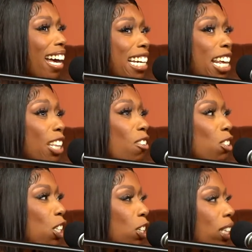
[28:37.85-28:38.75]
and they
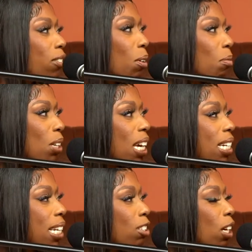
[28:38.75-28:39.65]
was literally from
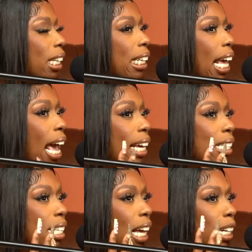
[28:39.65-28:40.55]
London, like their
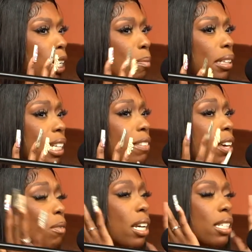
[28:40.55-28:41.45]
accents, I couldn't believe it.
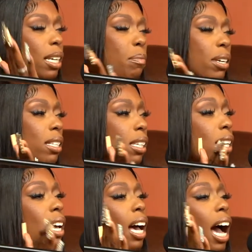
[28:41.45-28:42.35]
And when they said Peezy,
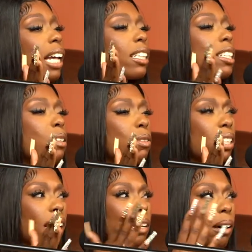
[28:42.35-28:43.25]
I literally was
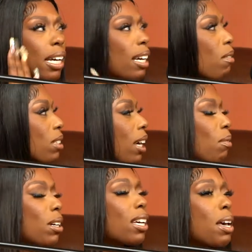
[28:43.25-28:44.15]
in my head, I was like,
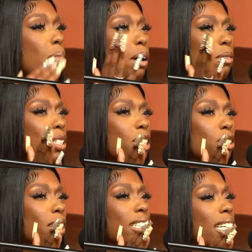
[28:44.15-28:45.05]
what? But I was looking
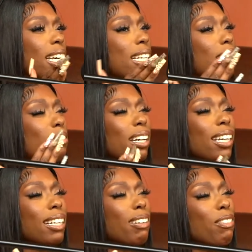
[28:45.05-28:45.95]
straight ahead, because I'm
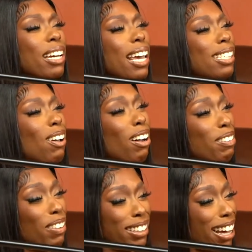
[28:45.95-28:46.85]
like, we ain't
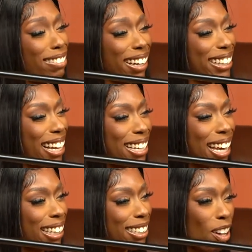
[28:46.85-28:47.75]
talking about that. I'm like, they
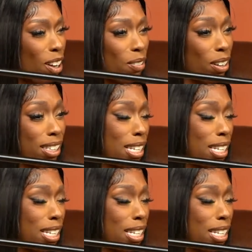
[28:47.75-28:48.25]
not talking about the